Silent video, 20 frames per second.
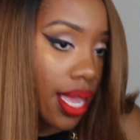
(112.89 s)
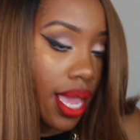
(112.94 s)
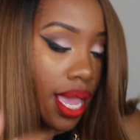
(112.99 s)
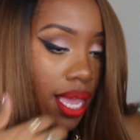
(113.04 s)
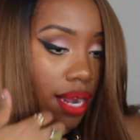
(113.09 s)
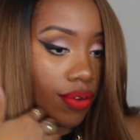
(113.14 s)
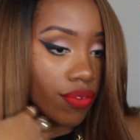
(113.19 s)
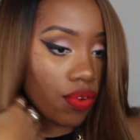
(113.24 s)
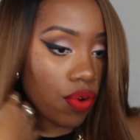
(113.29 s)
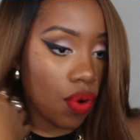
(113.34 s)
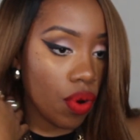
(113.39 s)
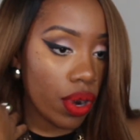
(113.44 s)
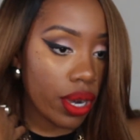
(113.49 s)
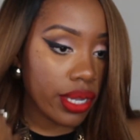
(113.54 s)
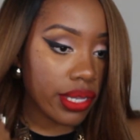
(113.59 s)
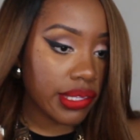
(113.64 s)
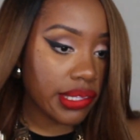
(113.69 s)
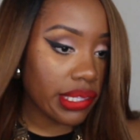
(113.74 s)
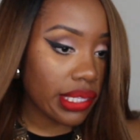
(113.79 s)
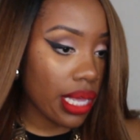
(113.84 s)
And of
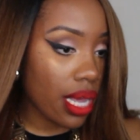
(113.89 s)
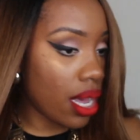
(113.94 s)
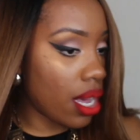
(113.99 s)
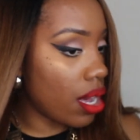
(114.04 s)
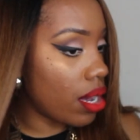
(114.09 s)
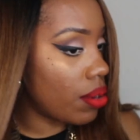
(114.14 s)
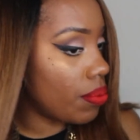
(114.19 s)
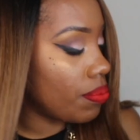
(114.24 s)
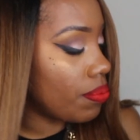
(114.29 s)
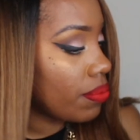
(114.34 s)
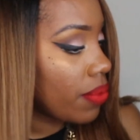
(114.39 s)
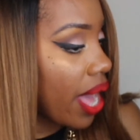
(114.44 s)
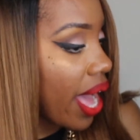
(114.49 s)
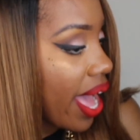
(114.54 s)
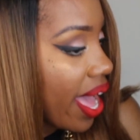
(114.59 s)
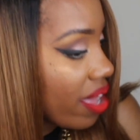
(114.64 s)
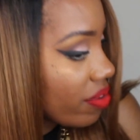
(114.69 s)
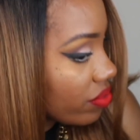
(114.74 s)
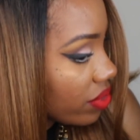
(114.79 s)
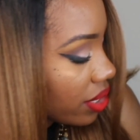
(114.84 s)
course, I
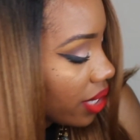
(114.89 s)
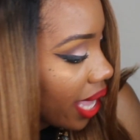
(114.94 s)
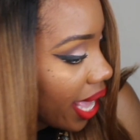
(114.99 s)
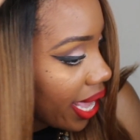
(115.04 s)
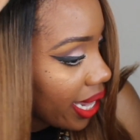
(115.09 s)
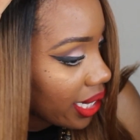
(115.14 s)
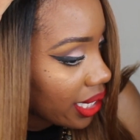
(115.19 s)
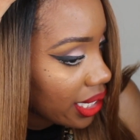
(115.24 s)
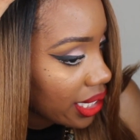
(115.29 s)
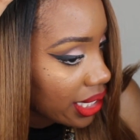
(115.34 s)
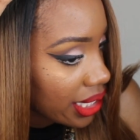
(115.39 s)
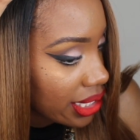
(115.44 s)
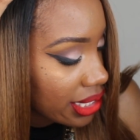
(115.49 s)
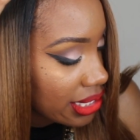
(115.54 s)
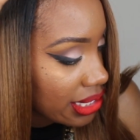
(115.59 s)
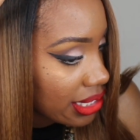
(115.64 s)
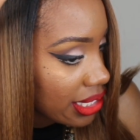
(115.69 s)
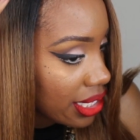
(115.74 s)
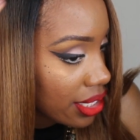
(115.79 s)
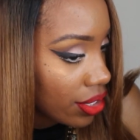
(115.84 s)
haven't added any
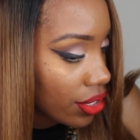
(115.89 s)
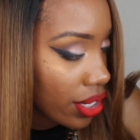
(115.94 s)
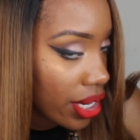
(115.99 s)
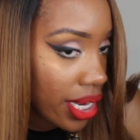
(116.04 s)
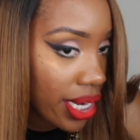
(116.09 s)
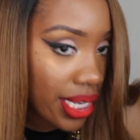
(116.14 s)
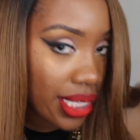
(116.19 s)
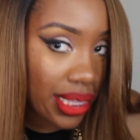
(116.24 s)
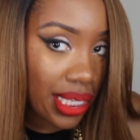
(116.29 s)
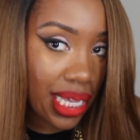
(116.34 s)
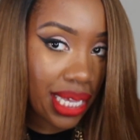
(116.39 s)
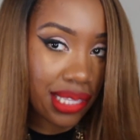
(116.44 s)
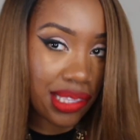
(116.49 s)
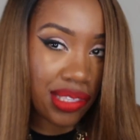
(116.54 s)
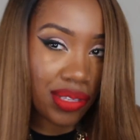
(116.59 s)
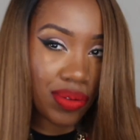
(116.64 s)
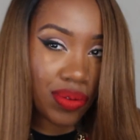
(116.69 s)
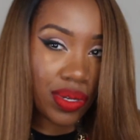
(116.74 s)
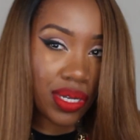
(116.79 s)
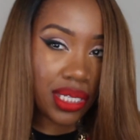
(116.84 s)
concealer or anything
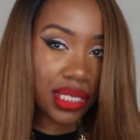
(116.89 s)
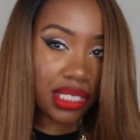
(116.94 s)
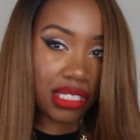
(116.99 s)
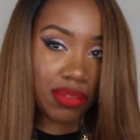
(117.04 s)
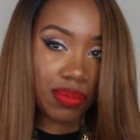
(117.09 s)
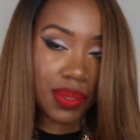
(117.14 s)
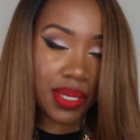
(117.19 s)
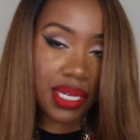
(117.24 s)
to it, just